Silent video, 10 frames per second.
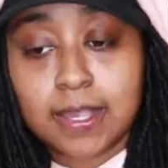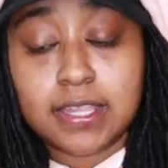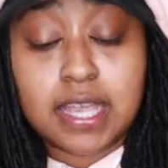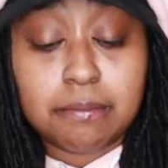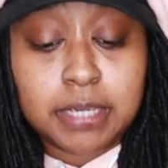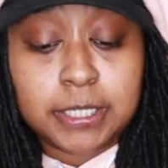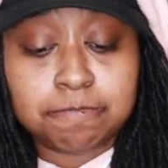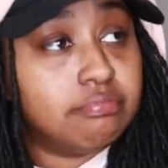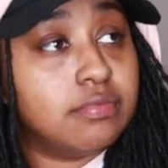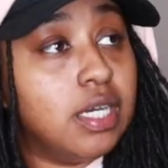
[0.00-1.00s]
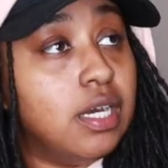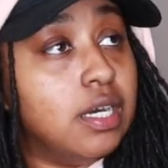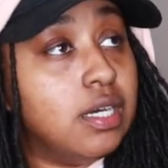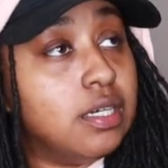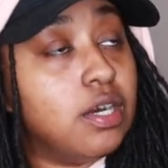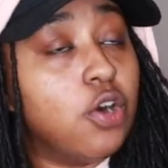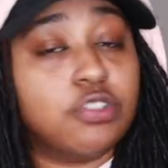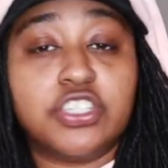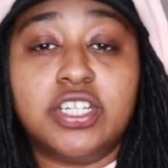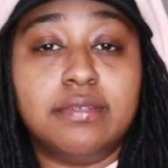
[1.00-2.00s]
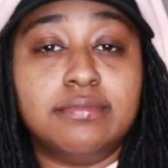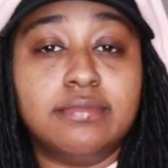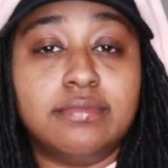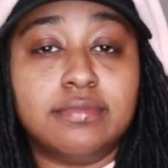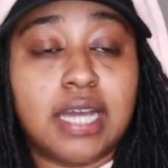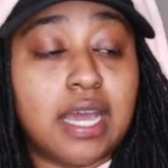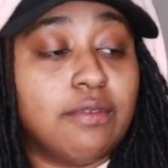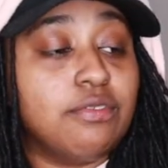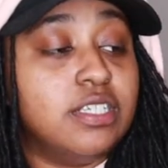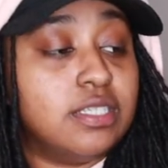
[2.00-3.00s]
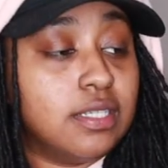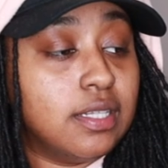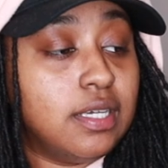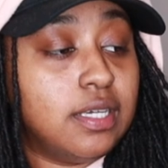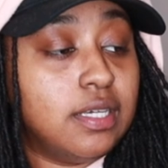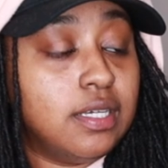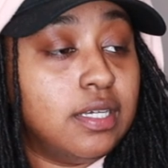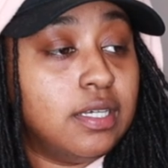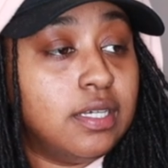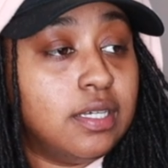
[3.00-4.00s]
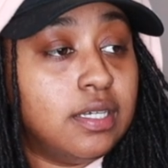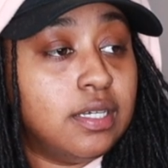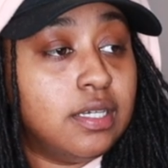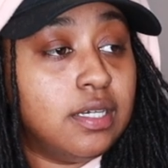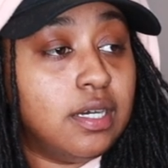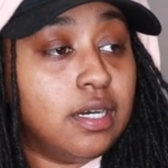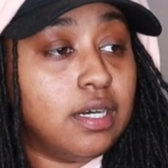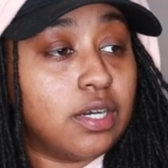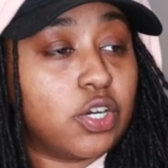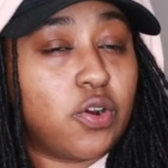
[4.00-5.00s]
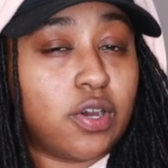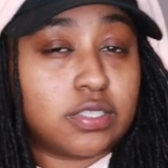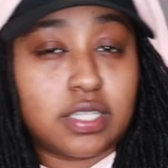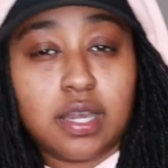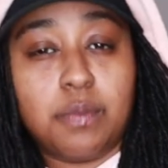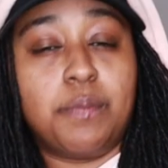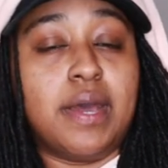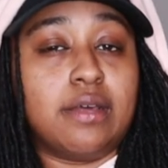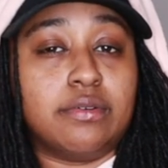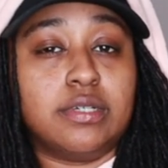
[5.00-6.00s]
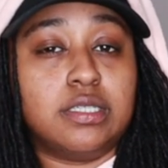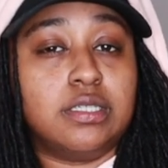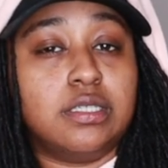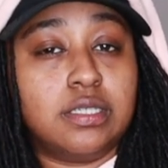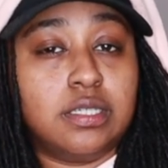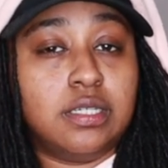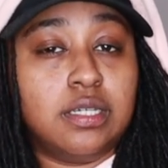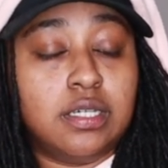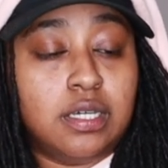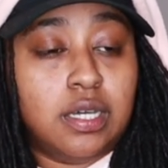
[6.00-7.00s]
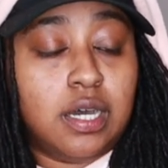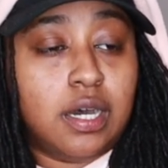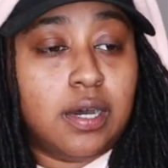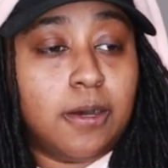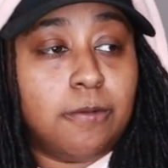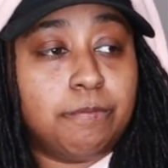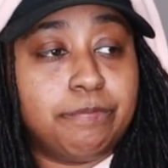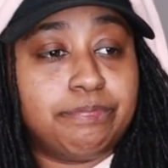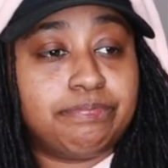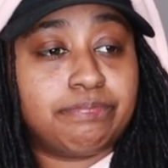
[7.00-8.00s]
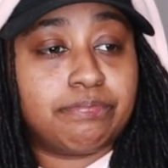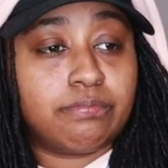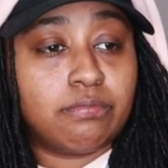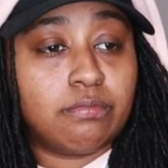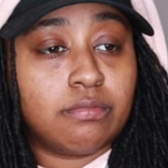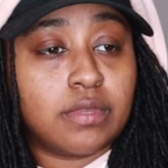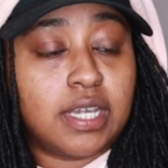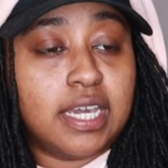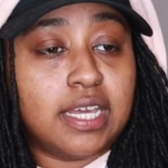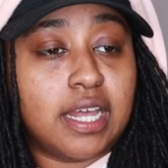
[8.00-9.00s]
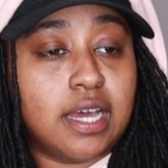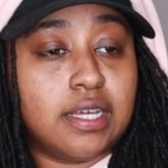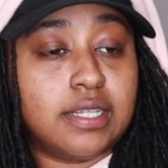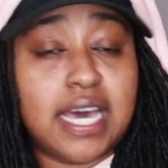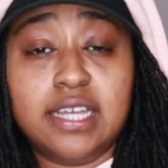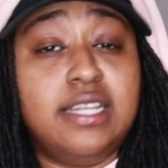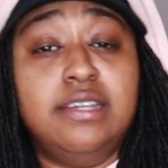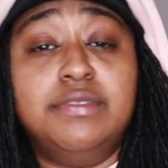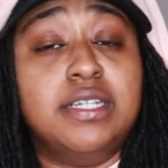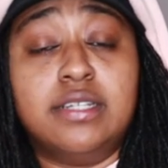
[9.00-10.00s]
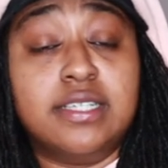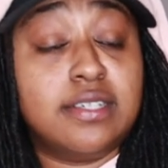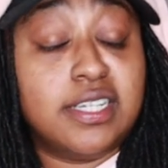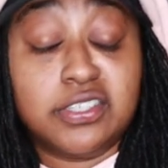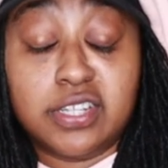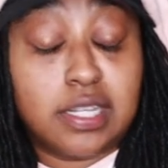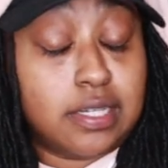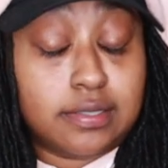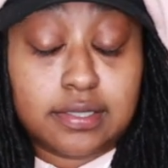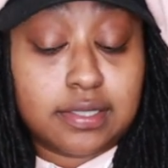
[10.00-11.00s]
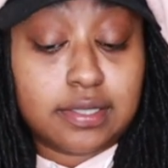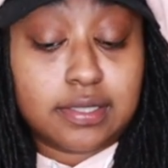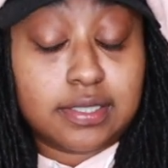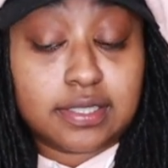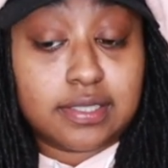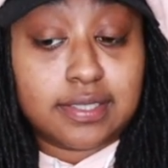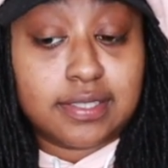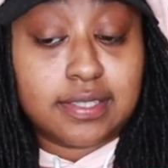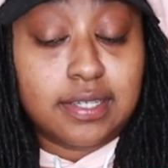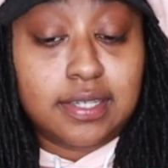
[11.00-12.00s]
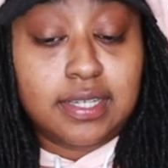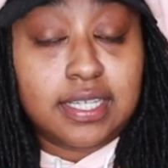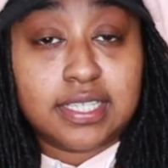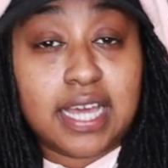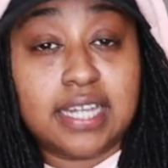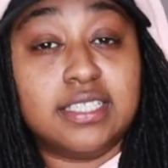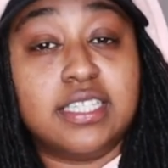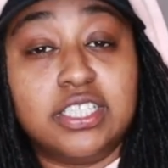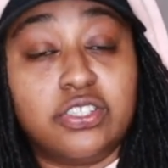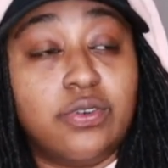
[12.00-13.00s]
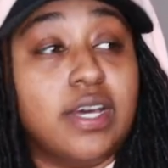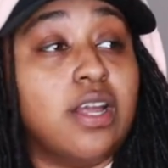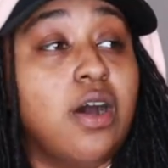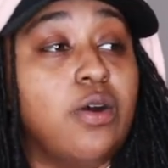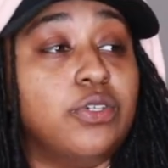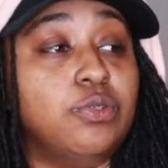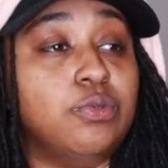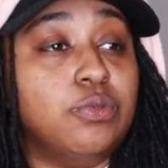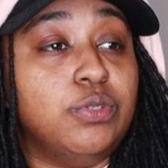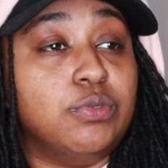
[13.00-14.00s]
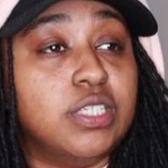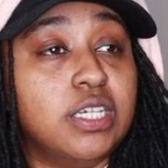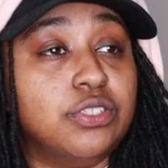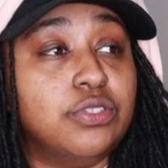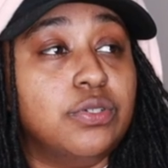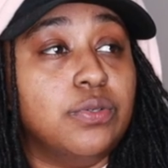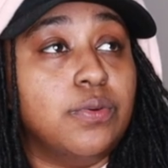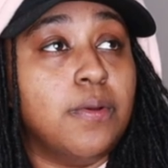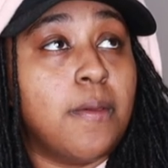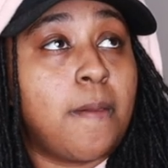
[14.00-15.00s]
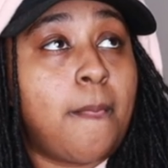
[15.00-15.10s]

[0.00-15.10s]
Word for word: Now me, uh, ownership, I have recently uh, crossed a couple boundaries. Um, and not even intentionally. It's, it's not intentional at all. You, you tend to,